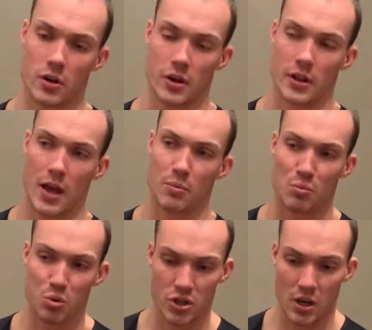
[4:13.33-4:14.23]
clapping
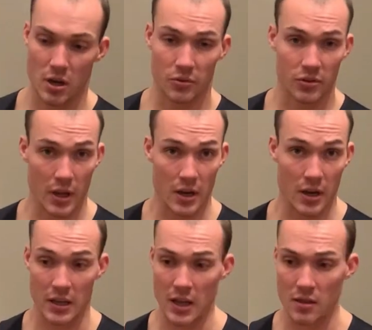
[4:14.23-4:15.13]
push-ups, and
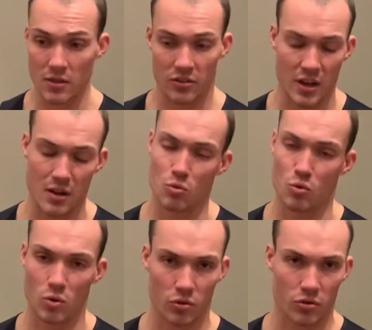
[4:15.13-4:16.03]
again, the same
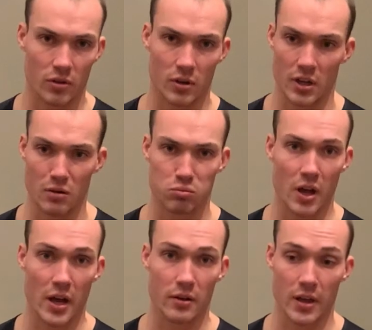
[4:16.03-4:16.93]
rules are going to
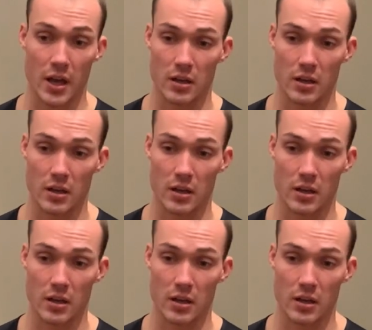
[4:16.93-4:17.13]
apply, okay?